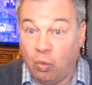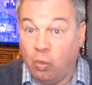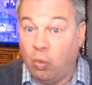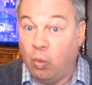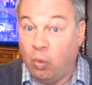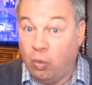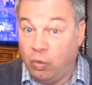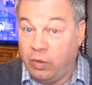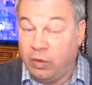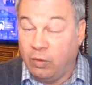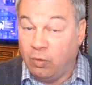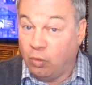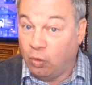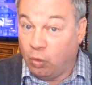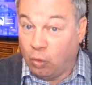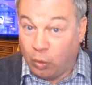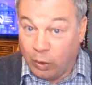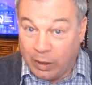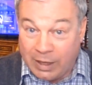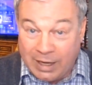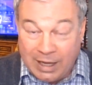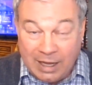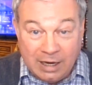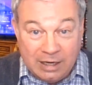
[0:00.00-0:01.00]
the
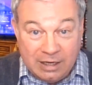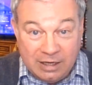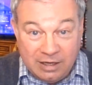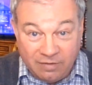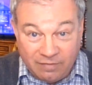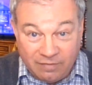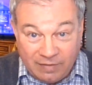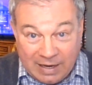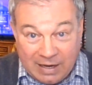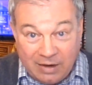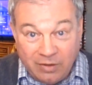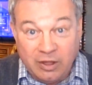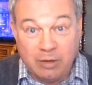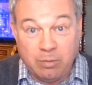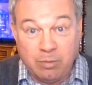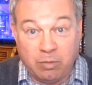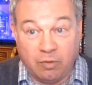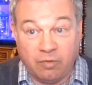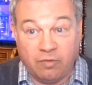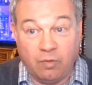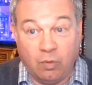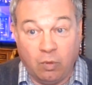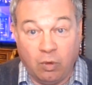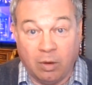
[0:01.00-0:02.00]
reality of how they
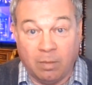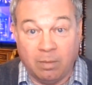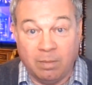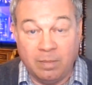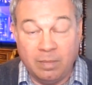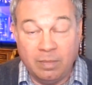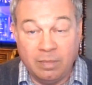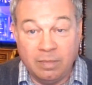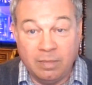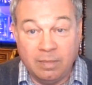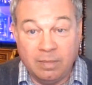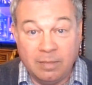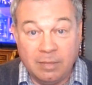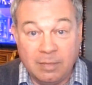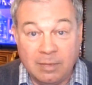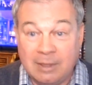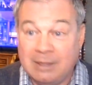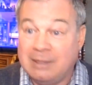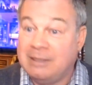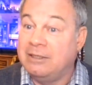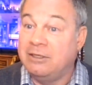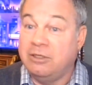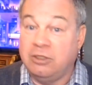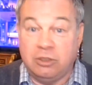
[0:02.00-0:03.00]
perform.
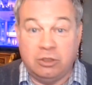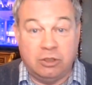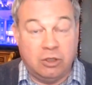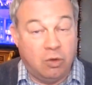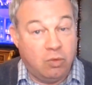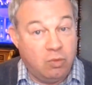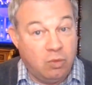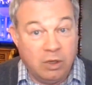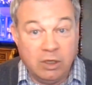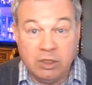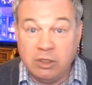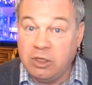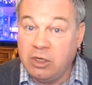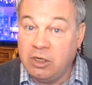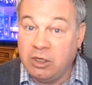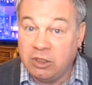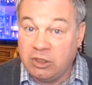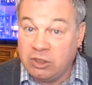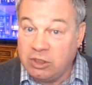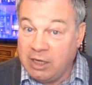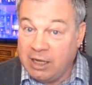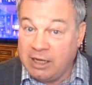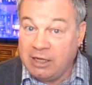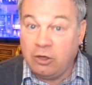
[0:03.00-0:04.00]
Don't listen to
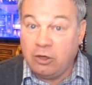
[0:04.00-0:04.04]
snake